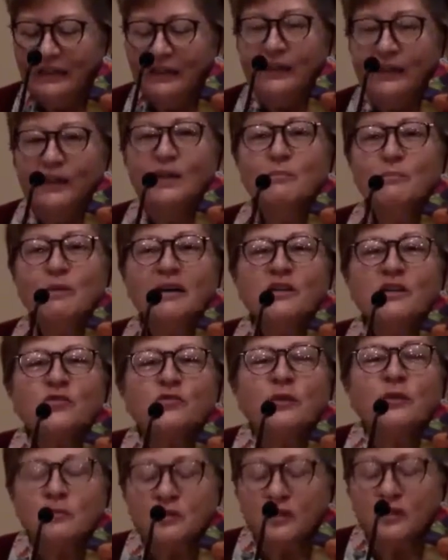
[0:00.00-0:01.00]
In my
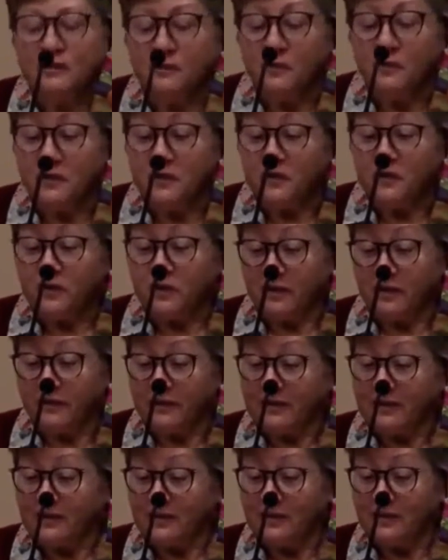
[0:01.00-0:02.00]
description for this
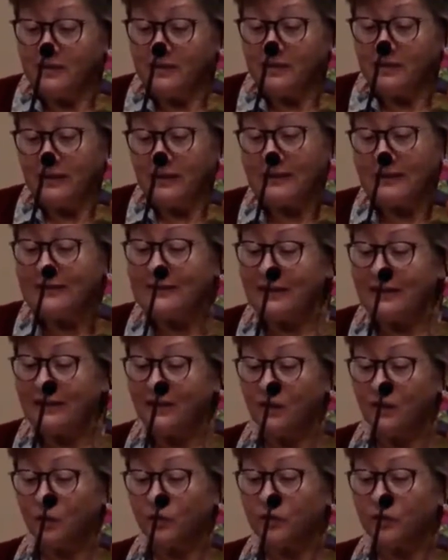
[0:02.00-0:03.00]
service, I said, in
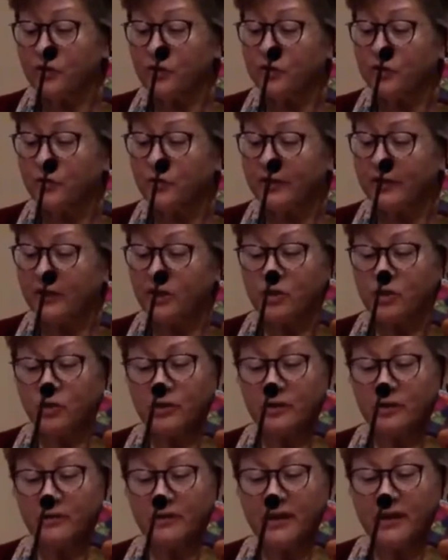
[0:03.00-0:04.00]
order to greet joy
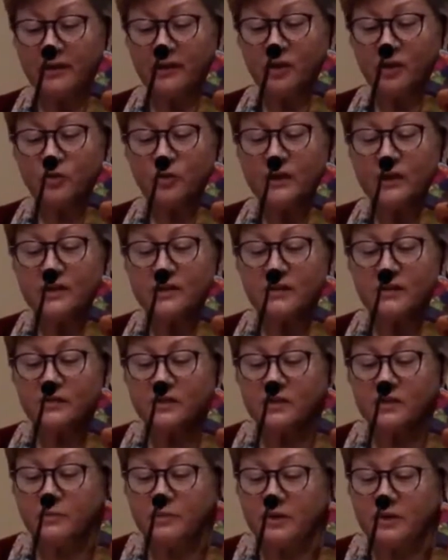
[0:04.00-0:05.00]
without a trace of
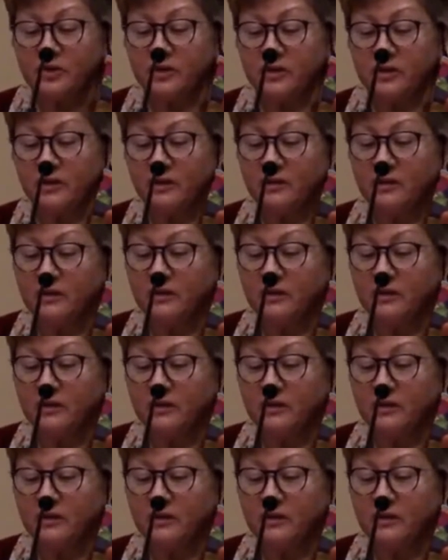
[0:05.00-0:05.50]
suspicion,